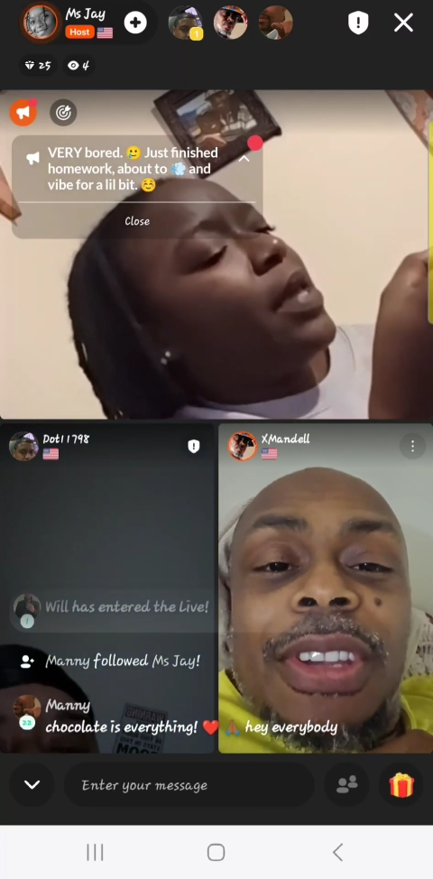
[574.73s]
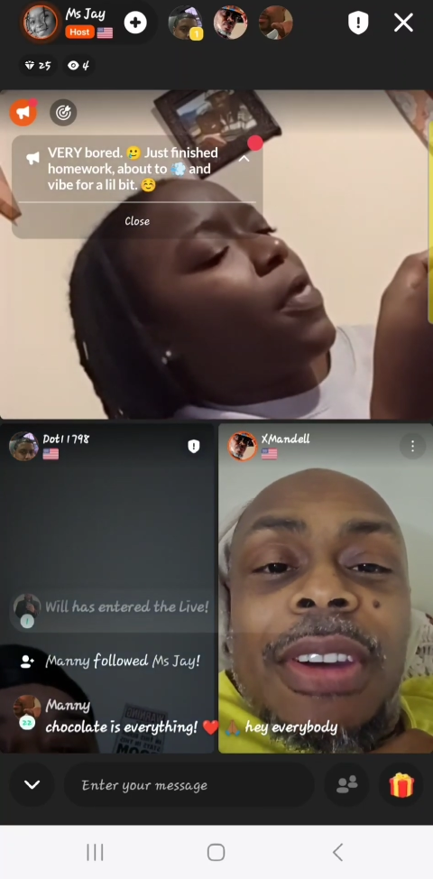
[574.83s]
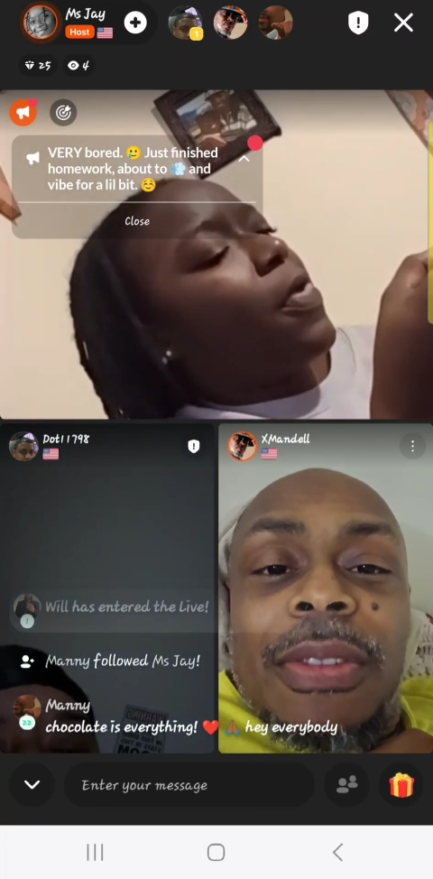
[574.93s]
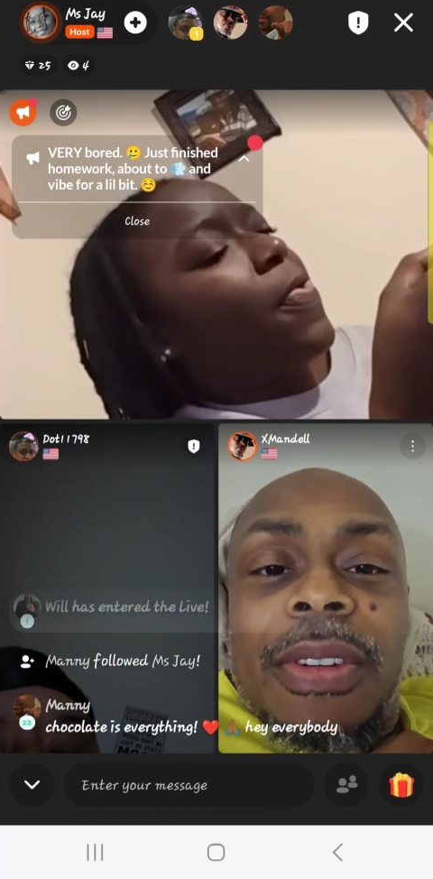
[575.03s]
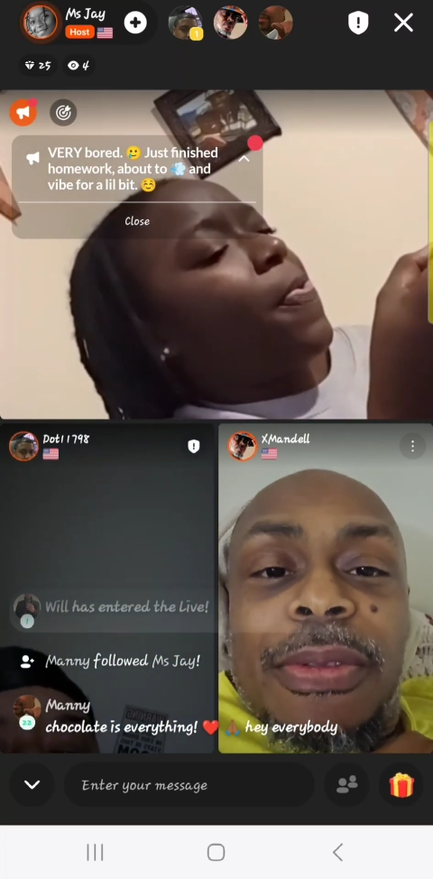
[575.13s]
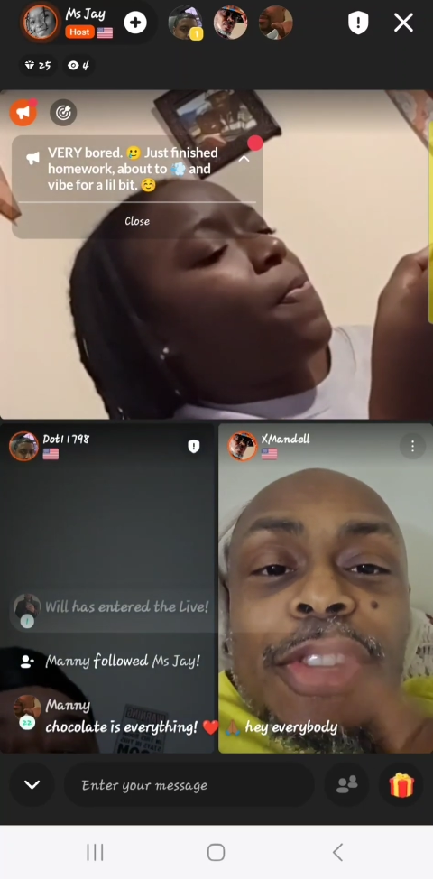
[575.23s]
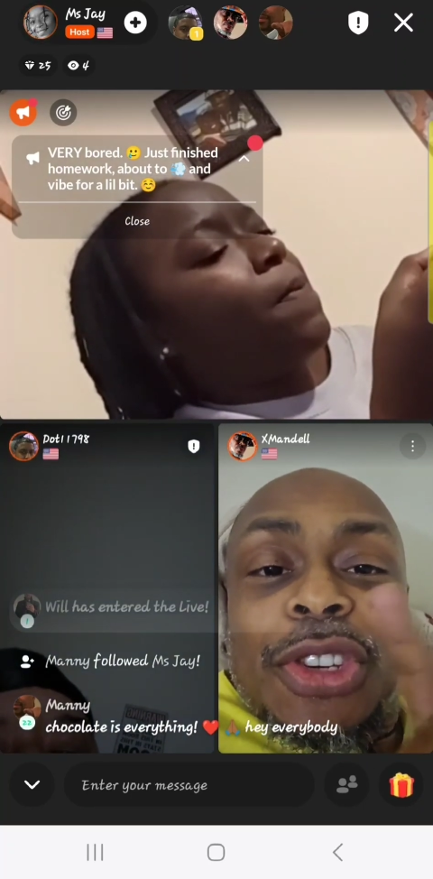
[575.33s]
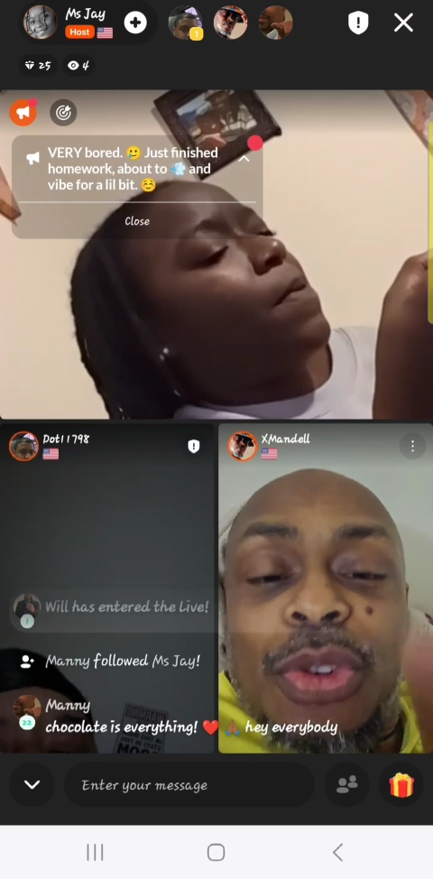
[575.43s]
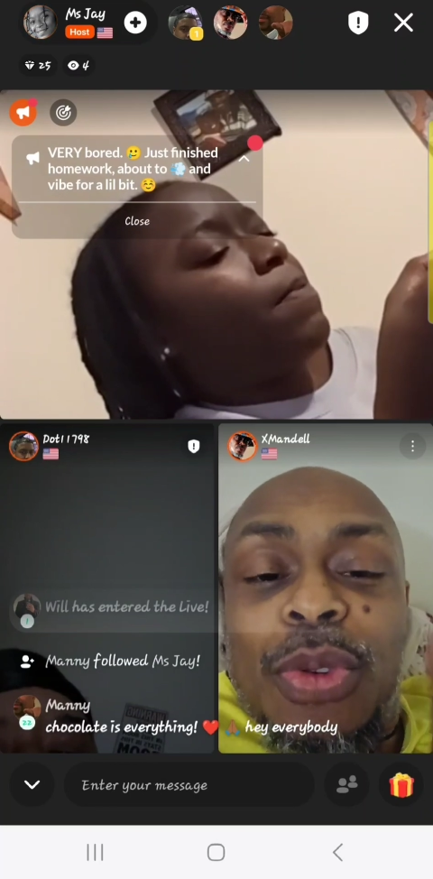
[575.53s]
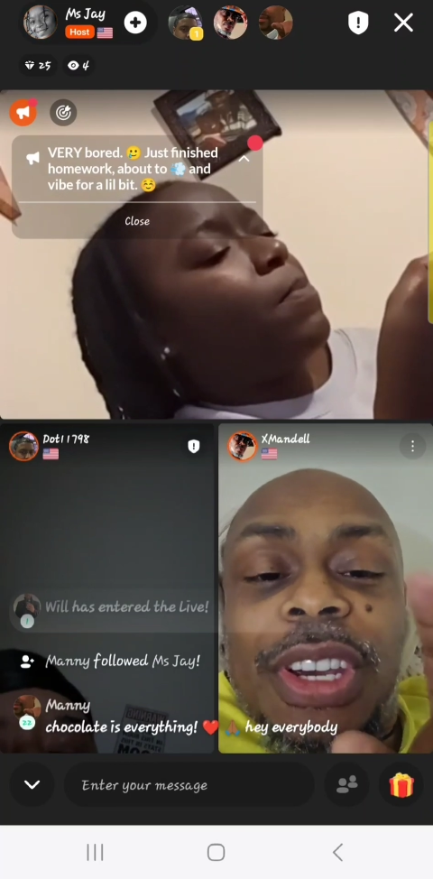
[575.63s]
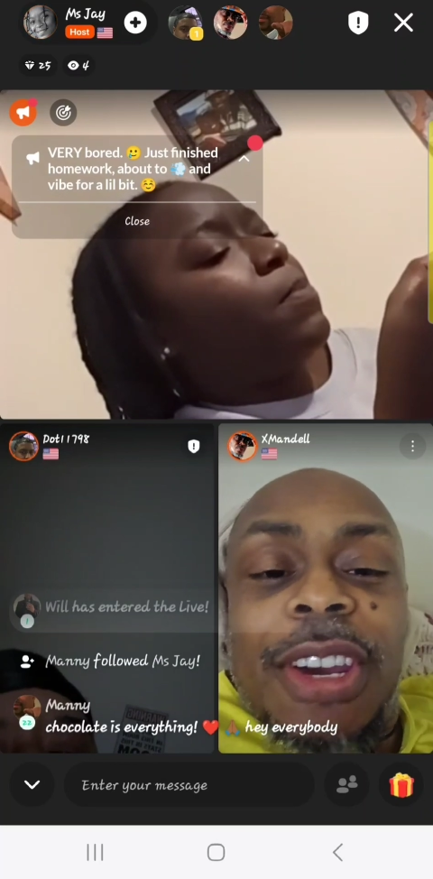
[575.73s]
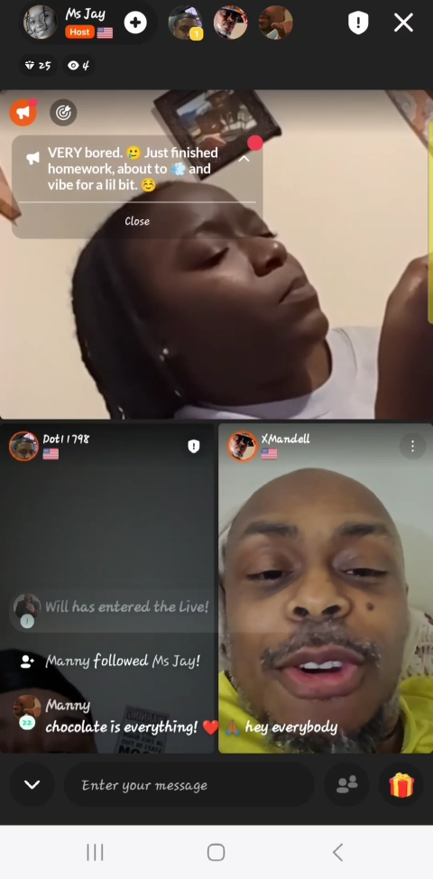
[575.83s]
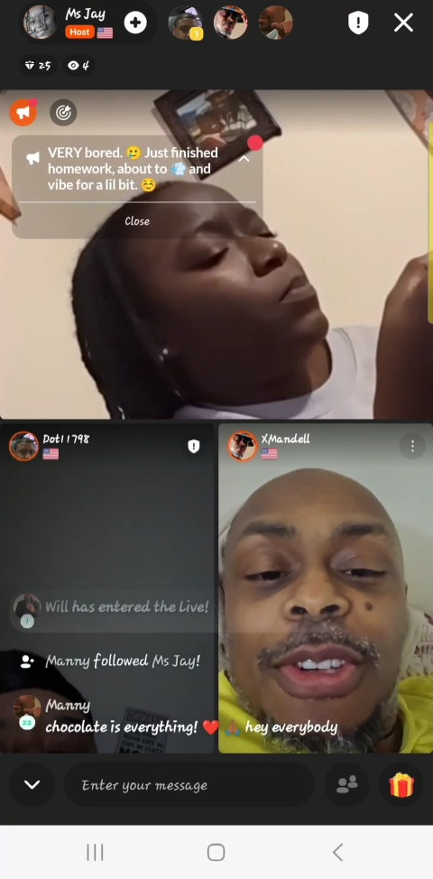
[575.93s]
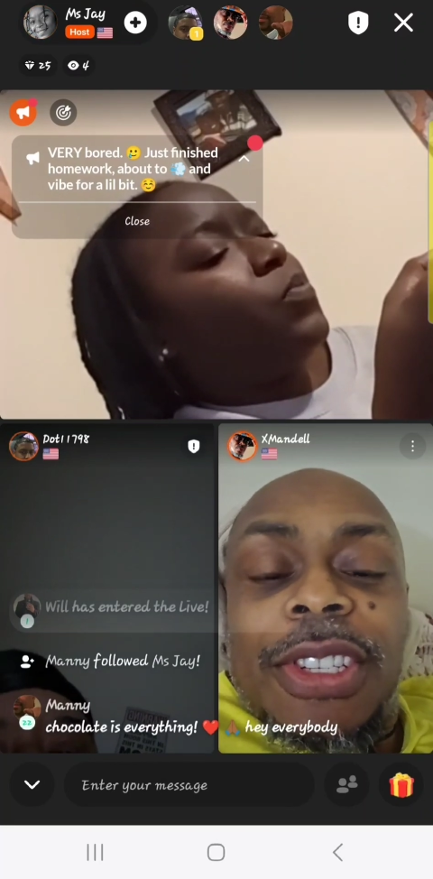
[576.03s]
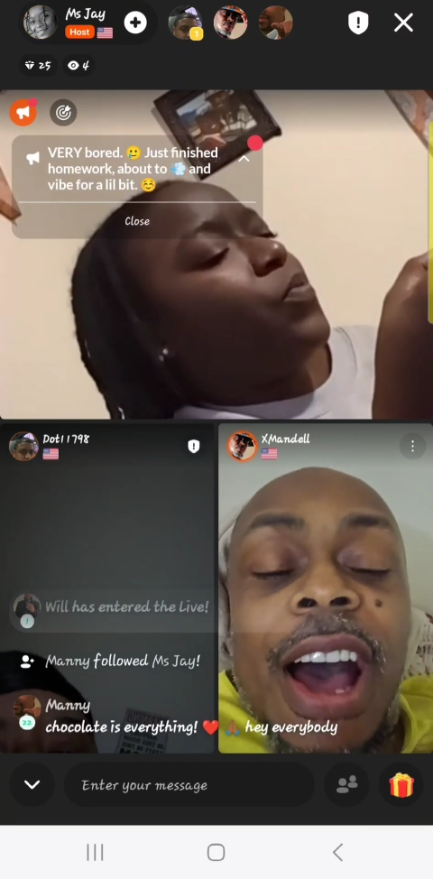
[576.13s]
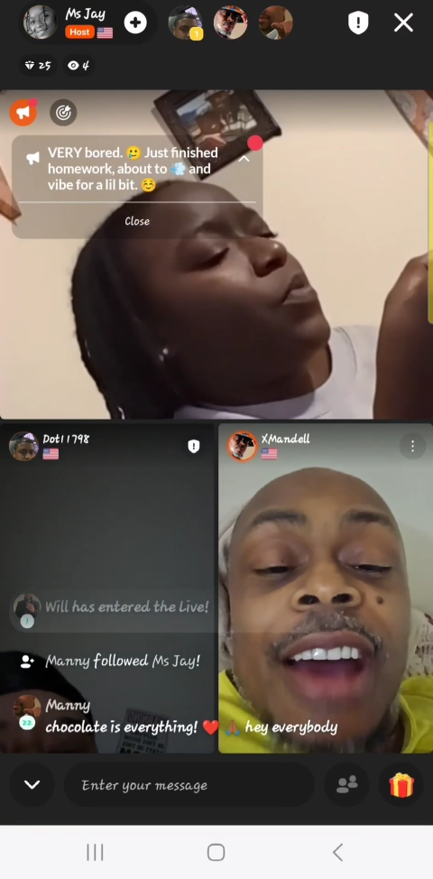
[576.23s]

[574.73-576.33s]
there for 2 years,